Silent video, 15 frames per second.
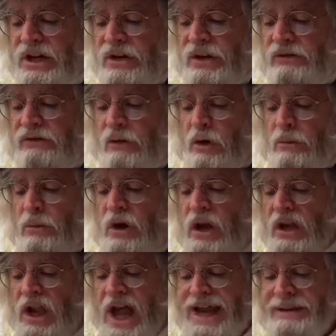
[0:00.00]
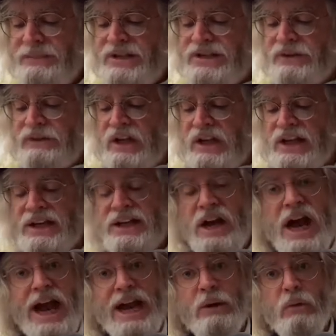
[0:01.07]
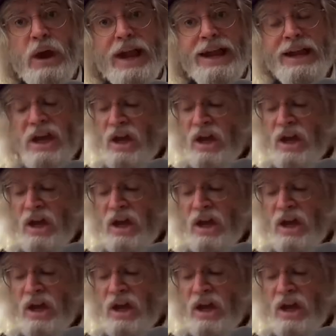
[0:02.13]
the former alignments of the Lincoln Highway